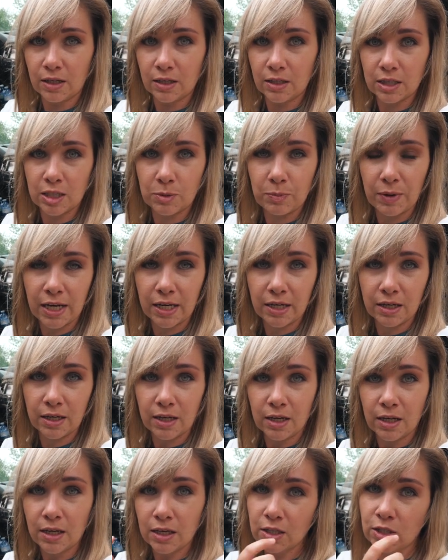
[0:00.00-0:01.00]
spin
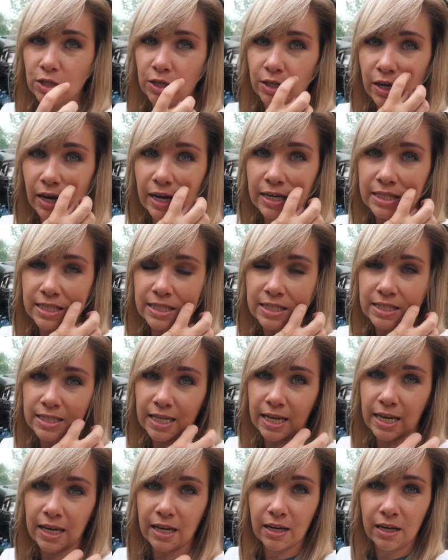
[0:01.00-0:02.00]
so you guys can
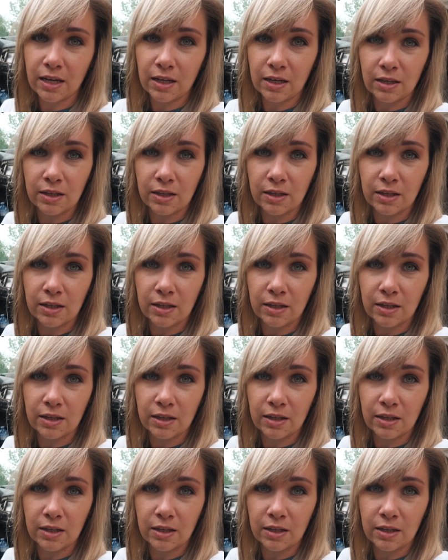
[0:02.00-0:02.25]
see